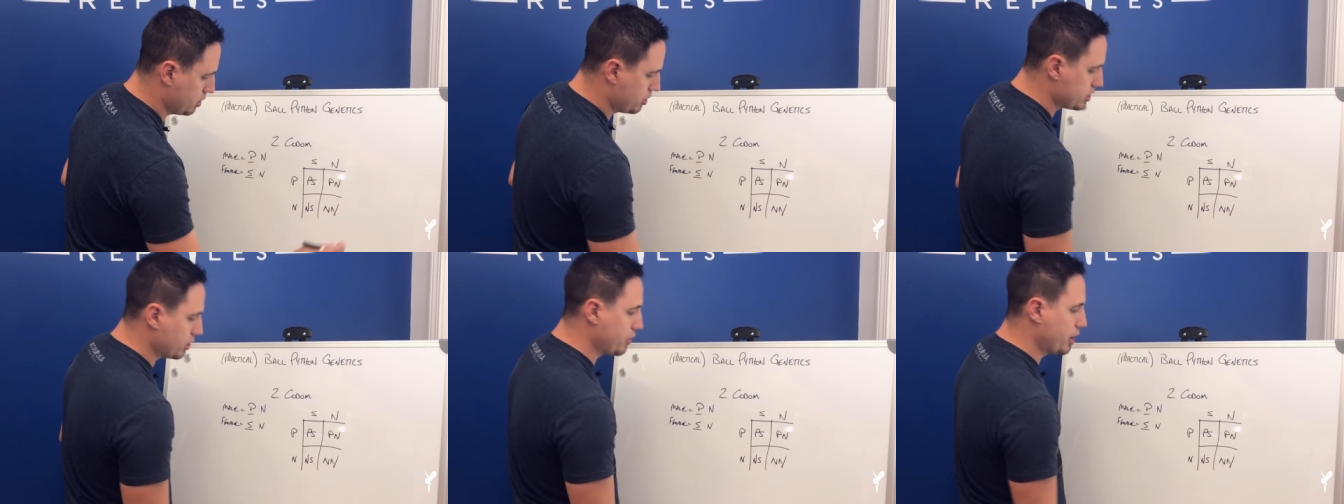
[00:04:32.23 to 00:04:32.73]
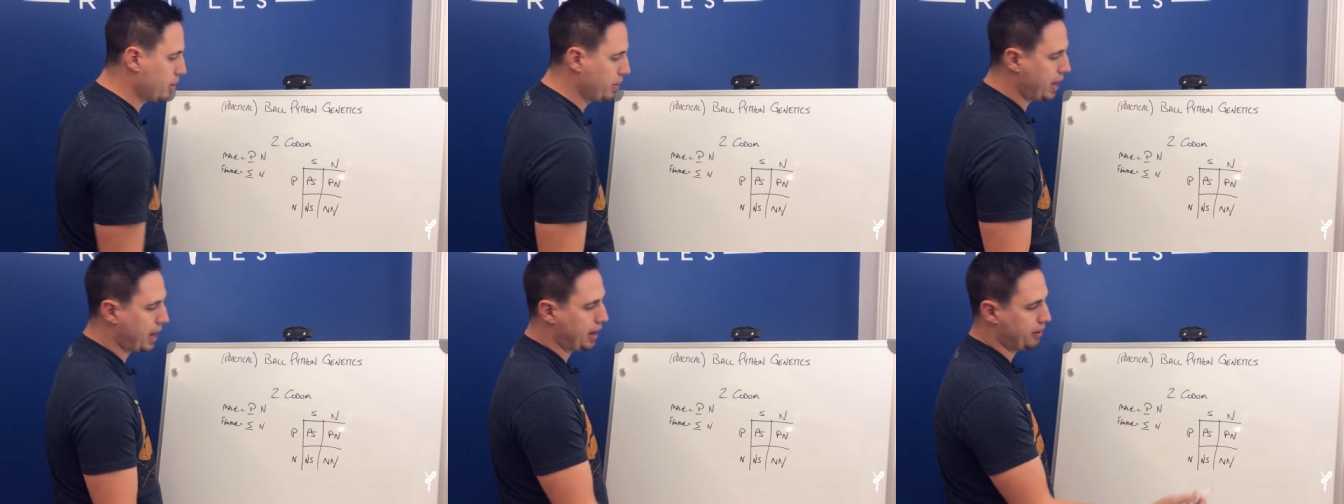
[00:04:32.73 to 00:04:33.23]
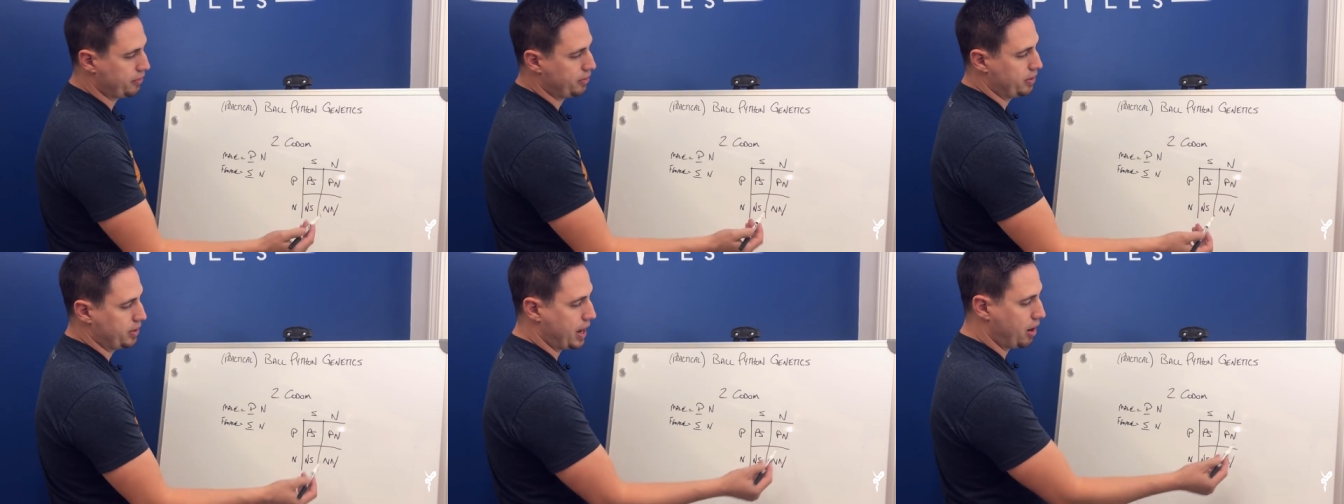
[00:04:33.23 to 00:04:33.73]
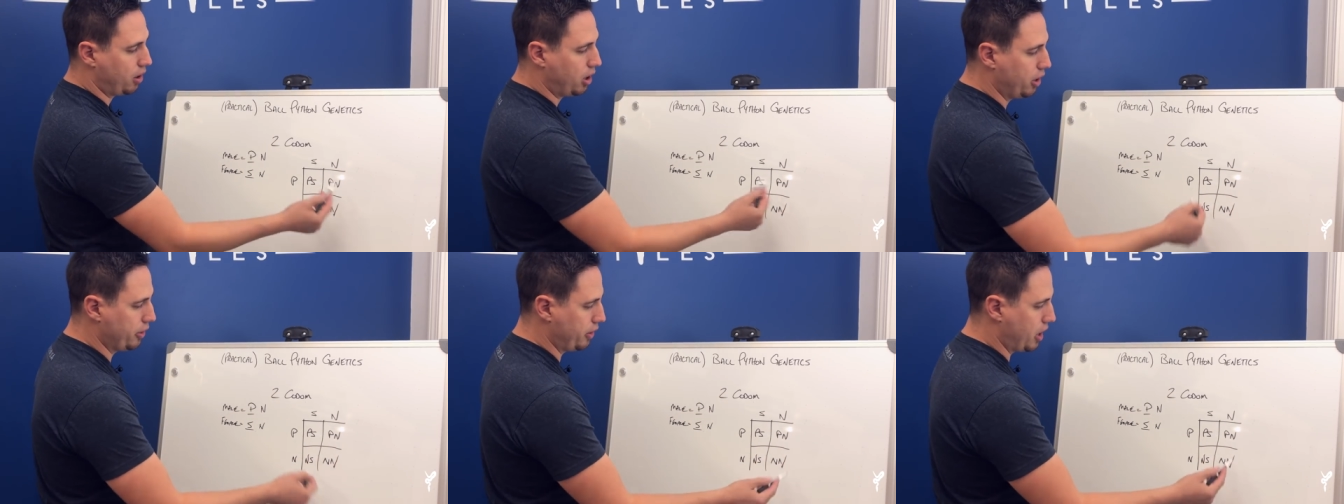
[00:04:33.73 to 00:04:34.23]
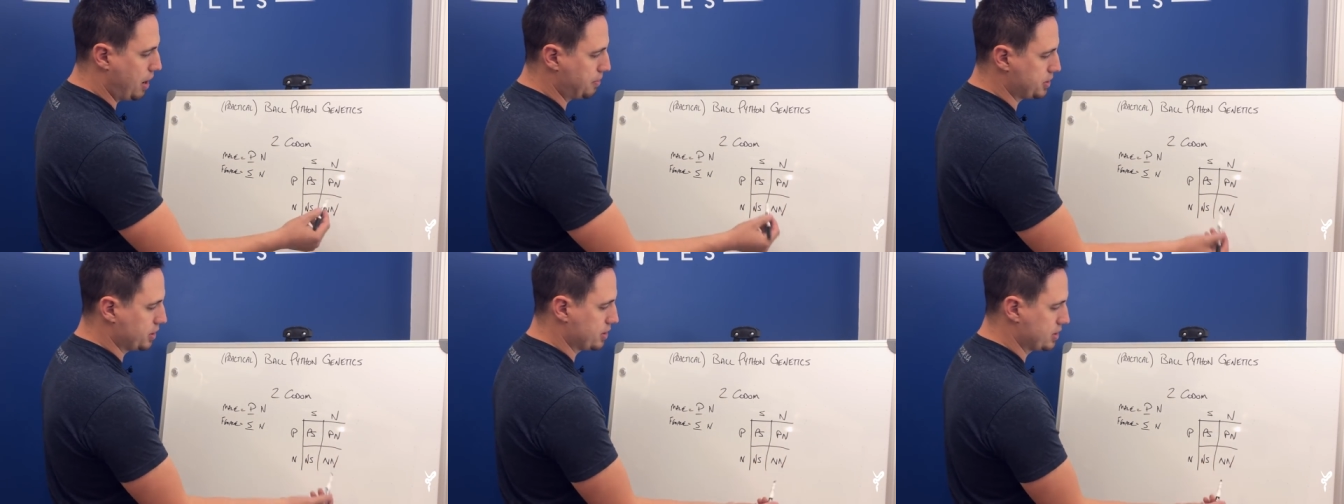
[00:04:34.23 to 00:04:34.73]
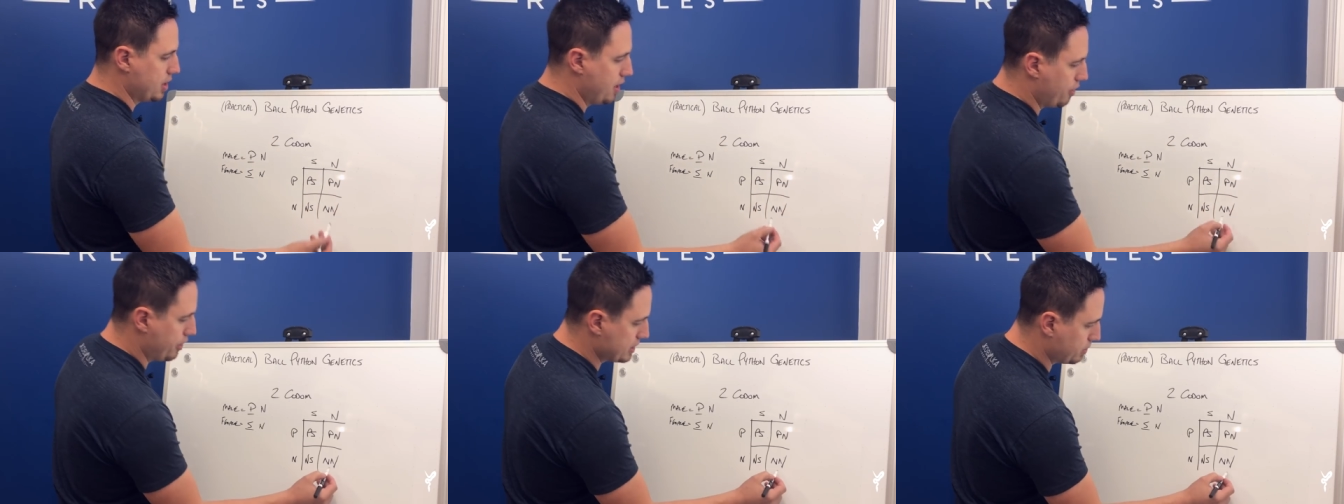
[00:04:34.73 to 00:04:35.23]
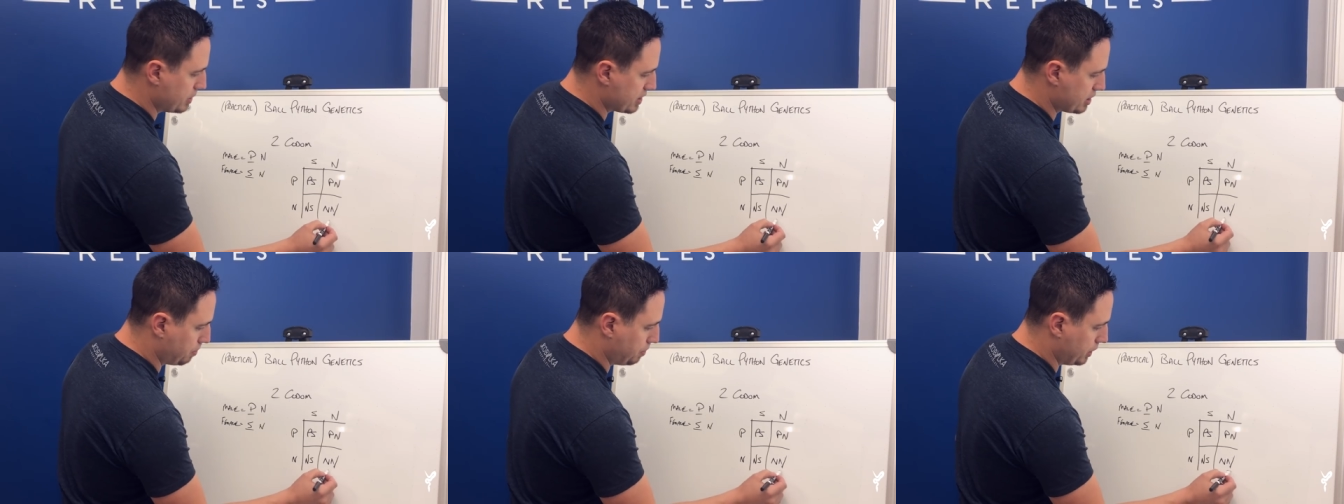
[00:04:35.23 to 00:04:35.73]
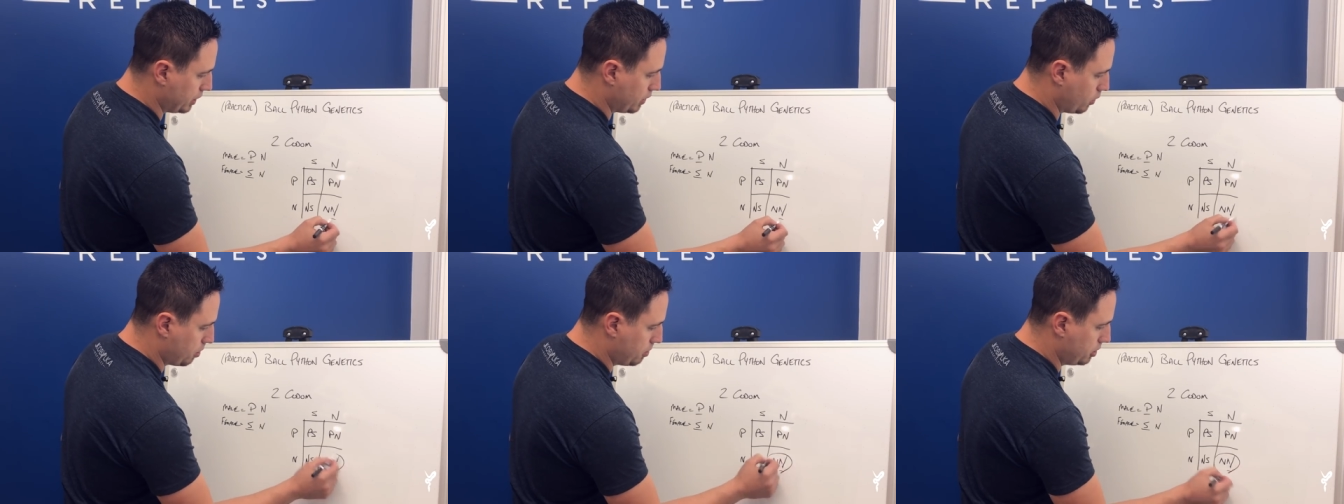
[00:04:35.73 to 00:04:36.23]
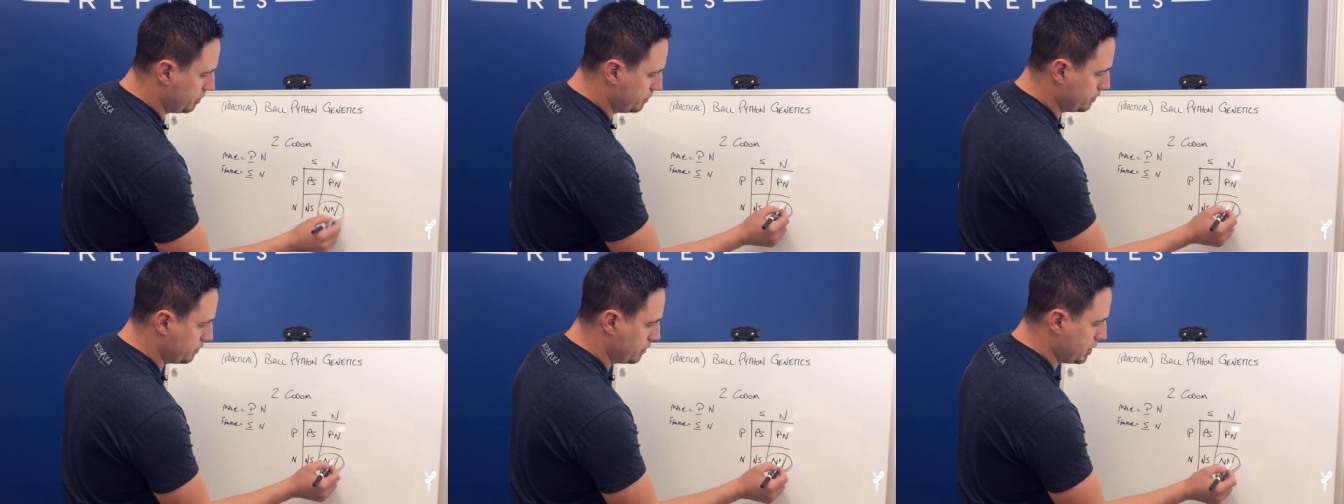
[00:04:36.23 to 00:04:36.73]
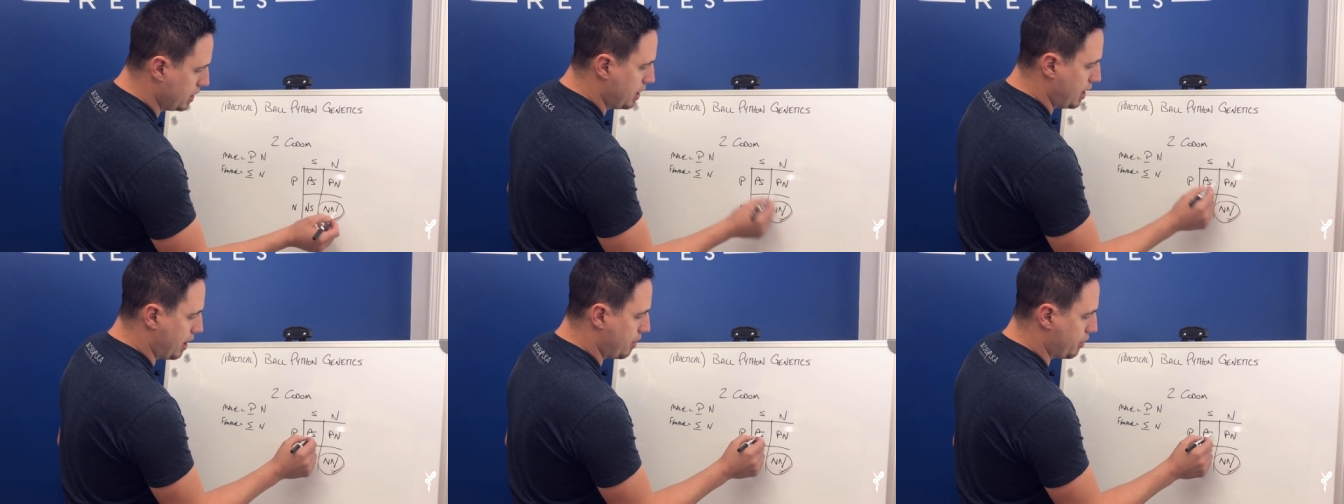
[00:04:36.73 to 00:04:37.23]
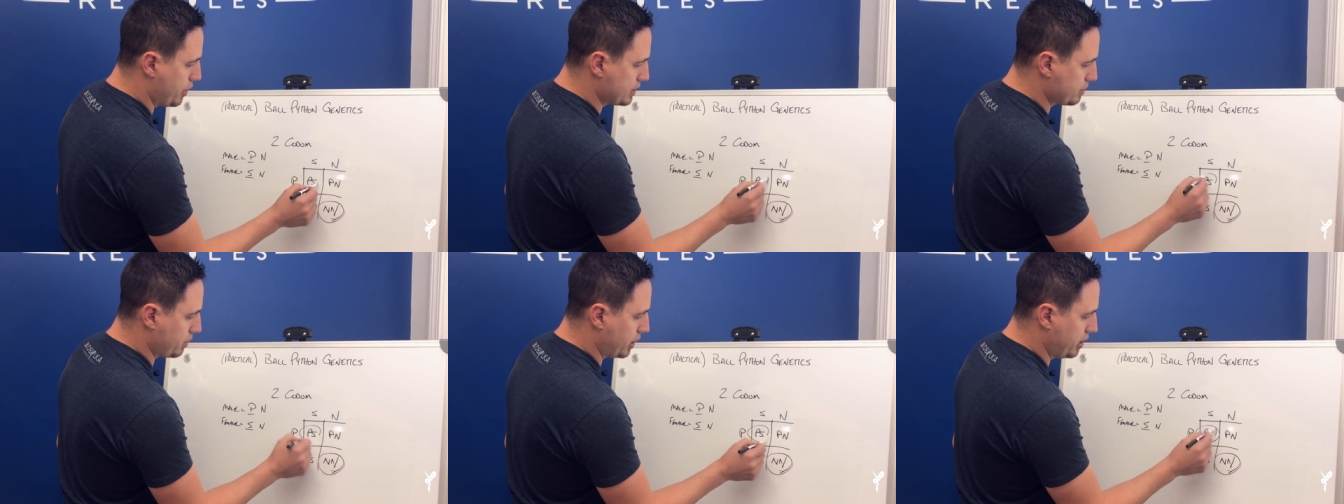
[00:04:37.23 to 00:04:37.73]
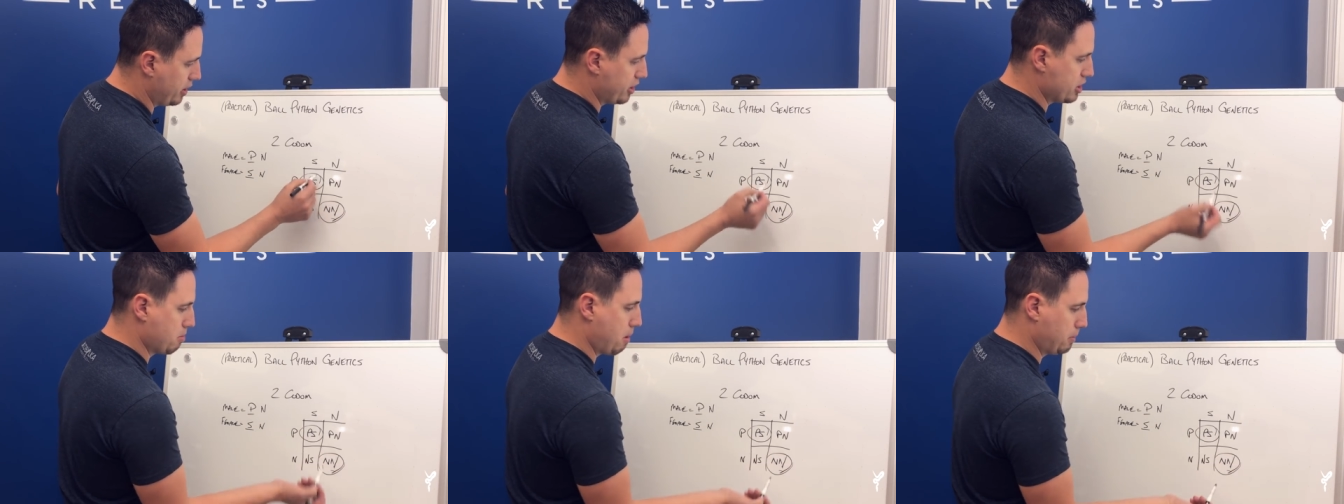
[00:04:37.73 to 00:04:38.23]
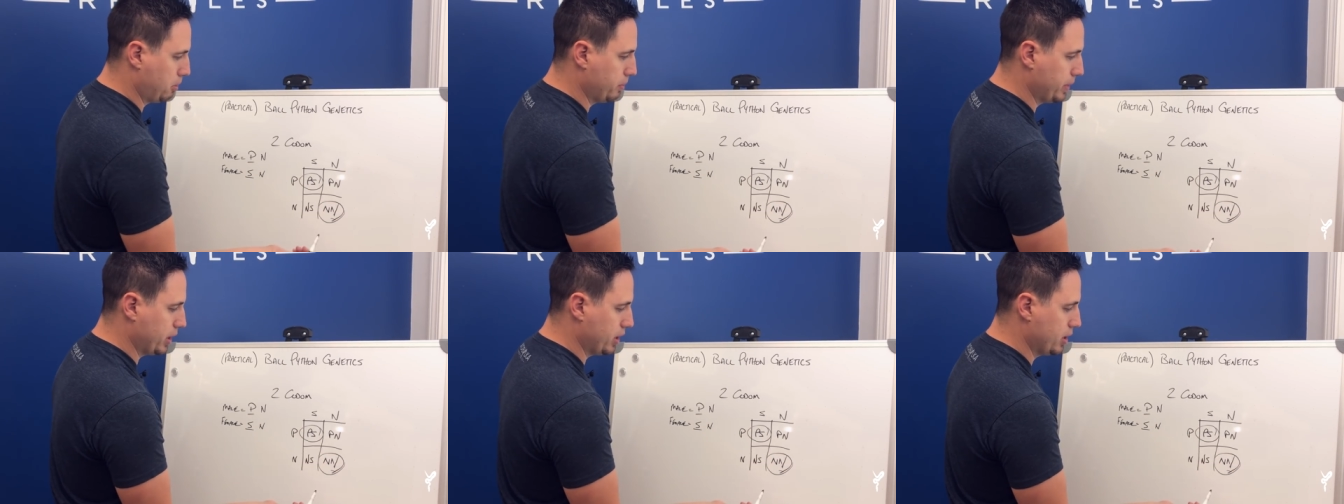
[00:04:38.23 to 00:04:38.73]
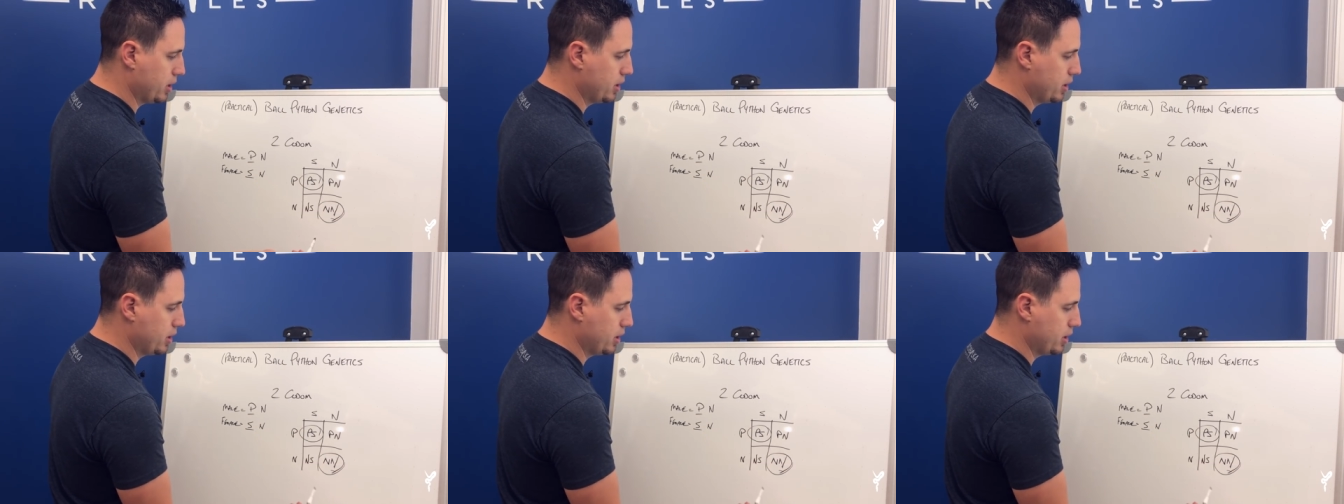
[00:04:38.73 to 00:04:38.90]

So there we have now all the options. This one is completely normal. And this one right here is your bumblebee.